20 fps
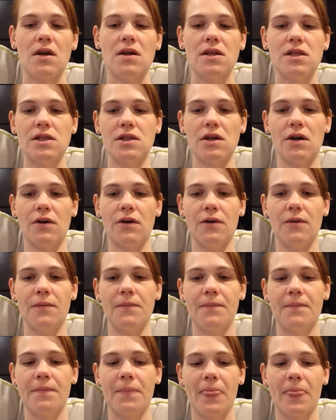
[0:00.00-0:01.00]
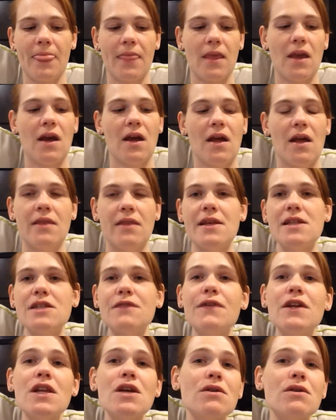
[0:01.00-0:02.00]
So this
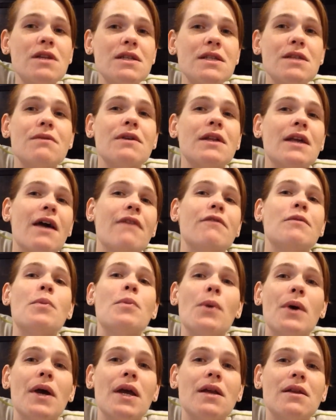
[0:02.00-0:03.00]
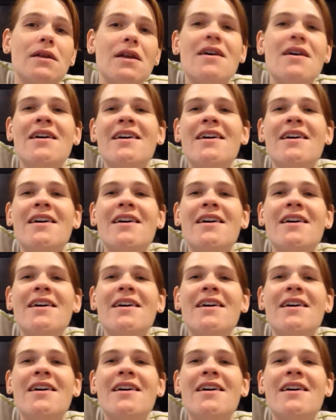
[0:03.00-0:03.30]
video doesn't really have a point,